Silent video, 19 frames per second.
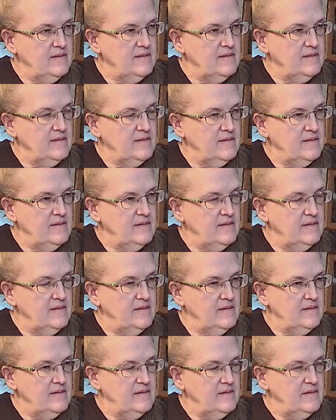
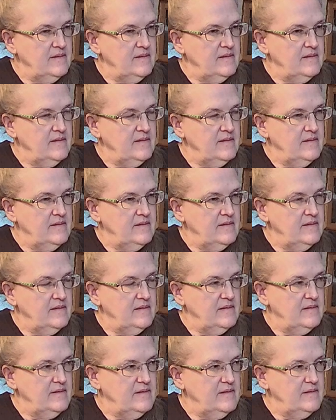
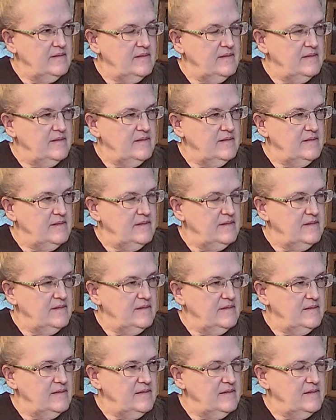
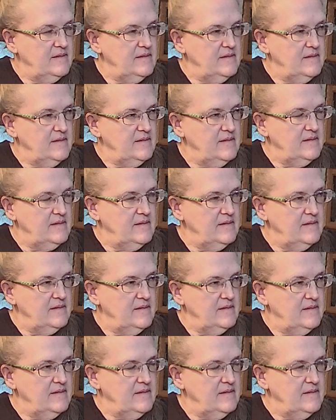
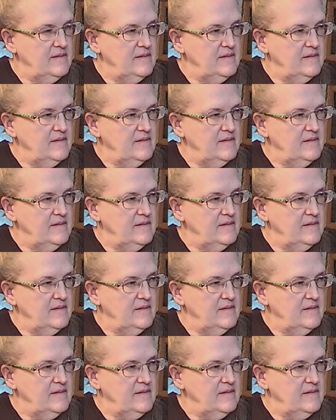(silent)